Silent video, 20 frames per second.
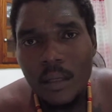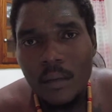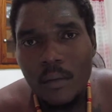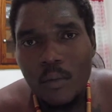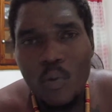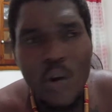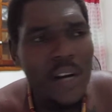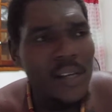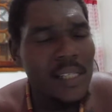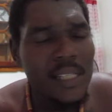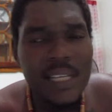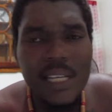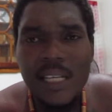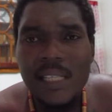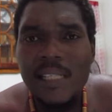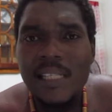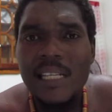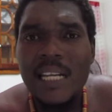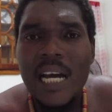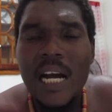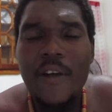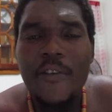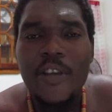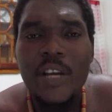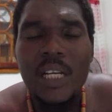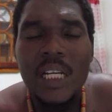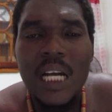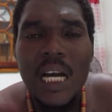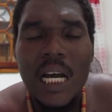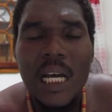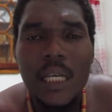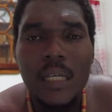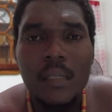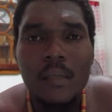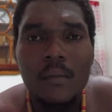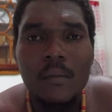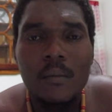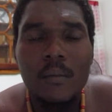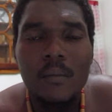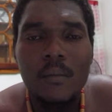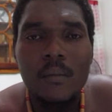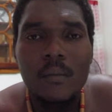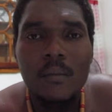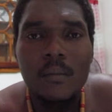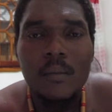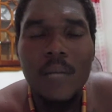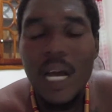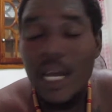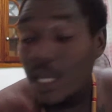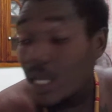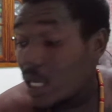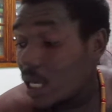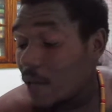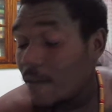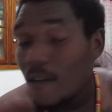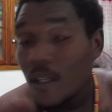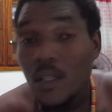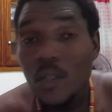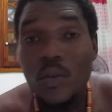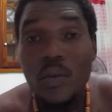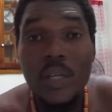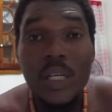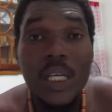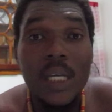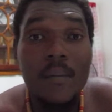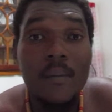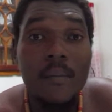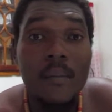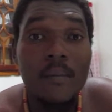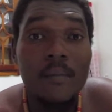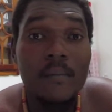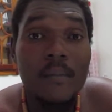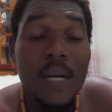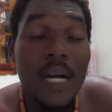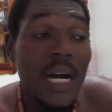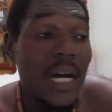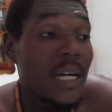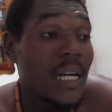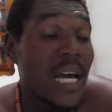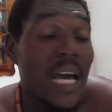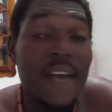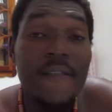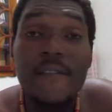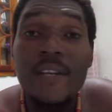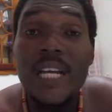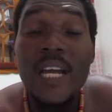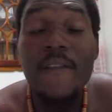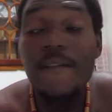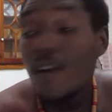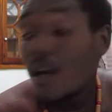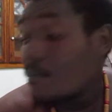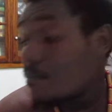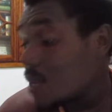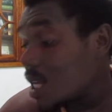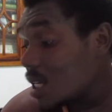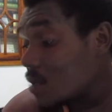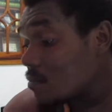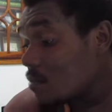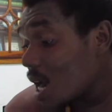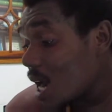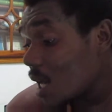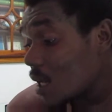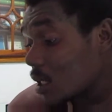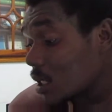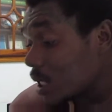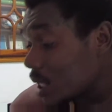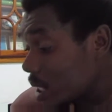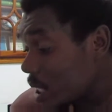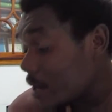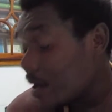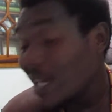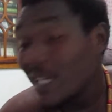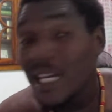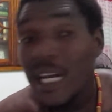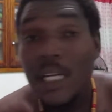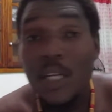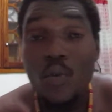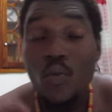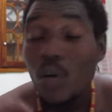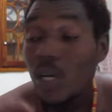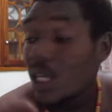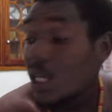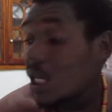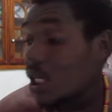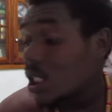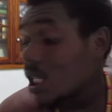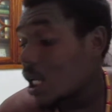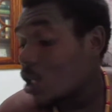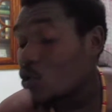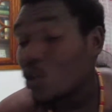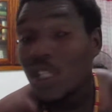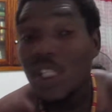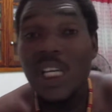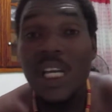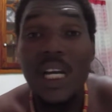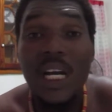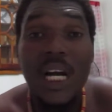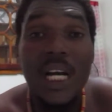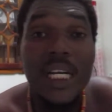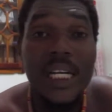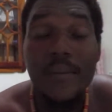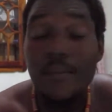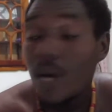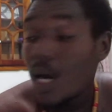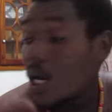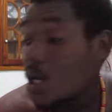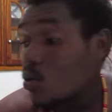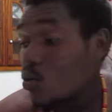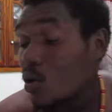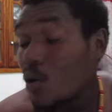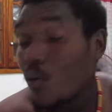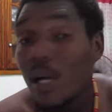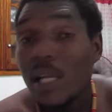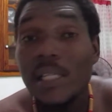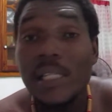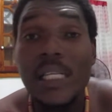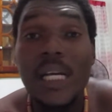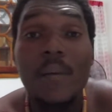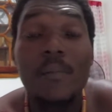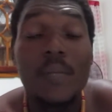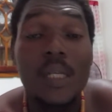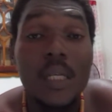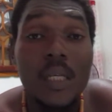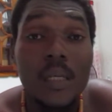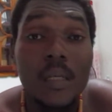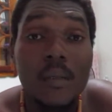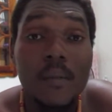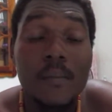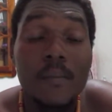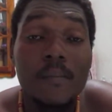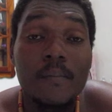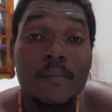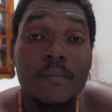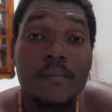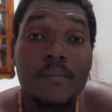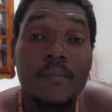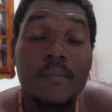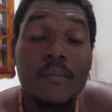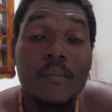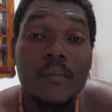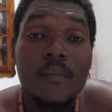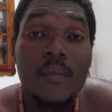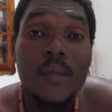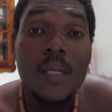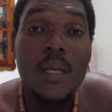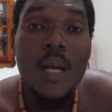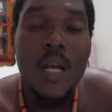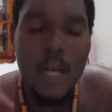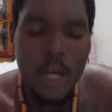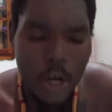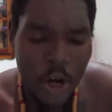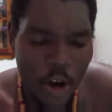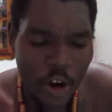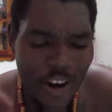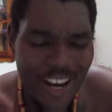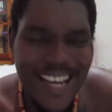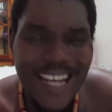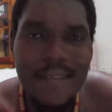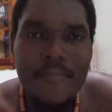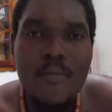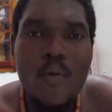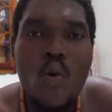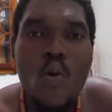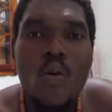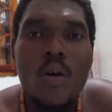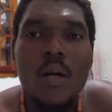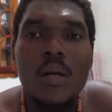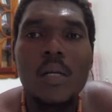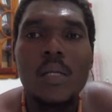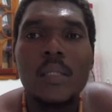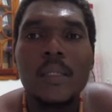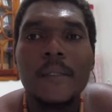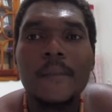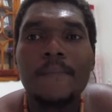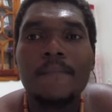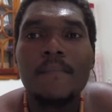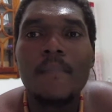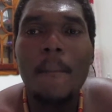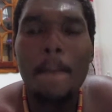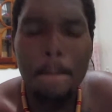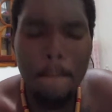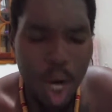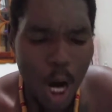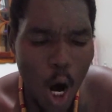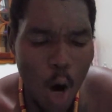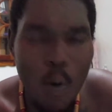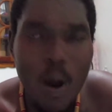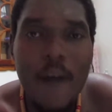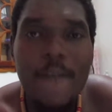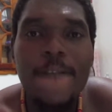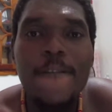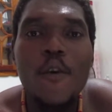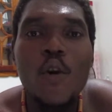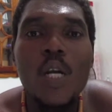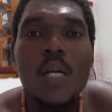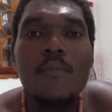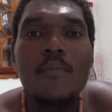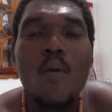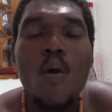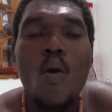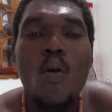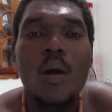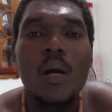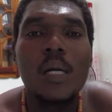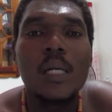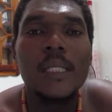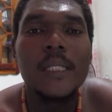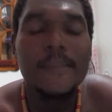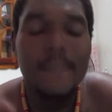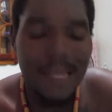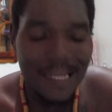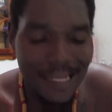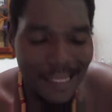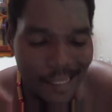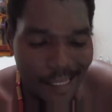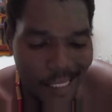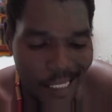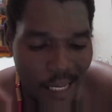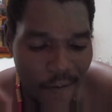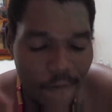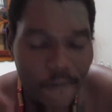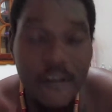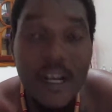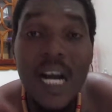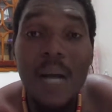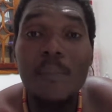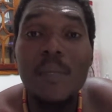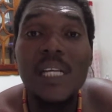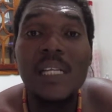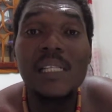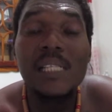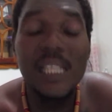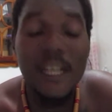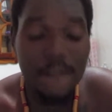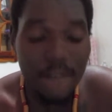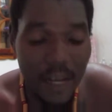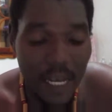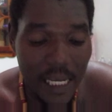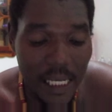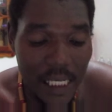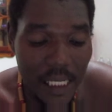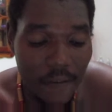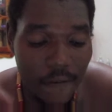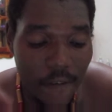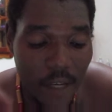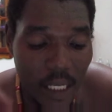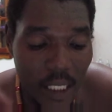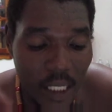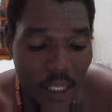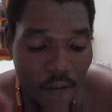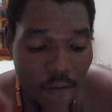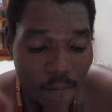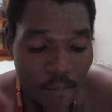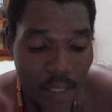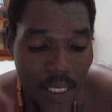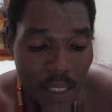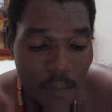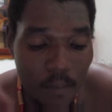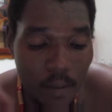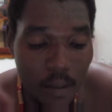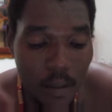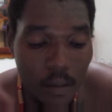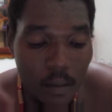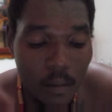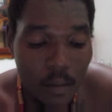Worst case scenario 9. I gave it to him and I've never been back there at that location to check on him or know what's happening. Great book, powerful book, The 7 Habits of Highly Effective People.